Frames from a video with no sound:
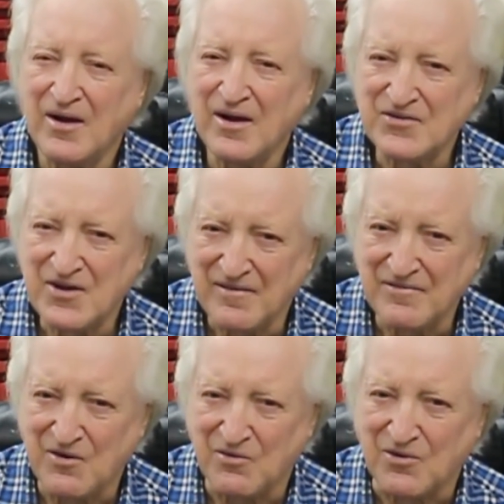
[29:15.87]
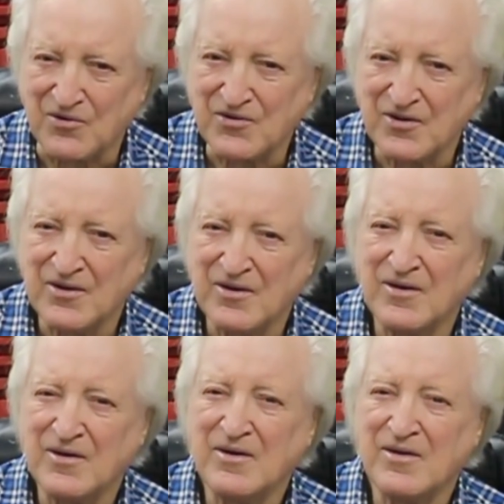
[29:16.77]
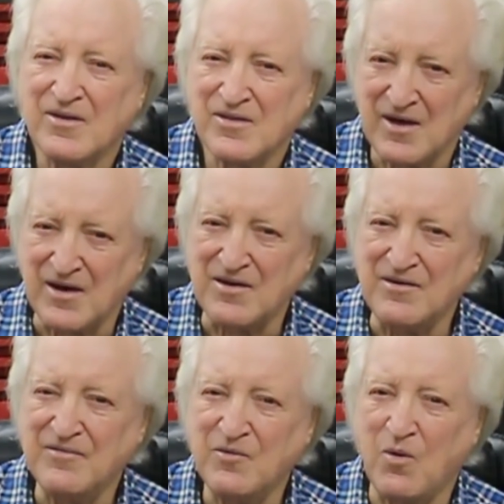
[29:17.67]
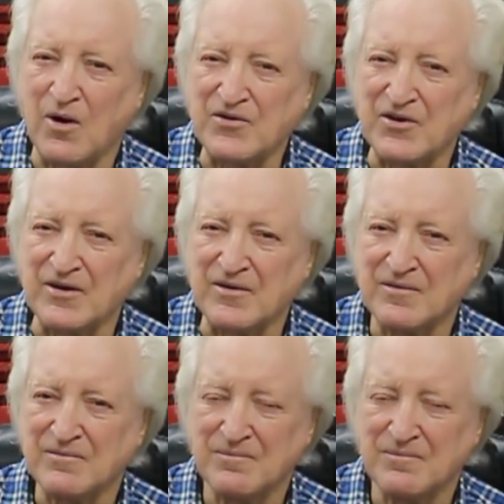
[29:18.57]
Let's have yours. Thank you for watching.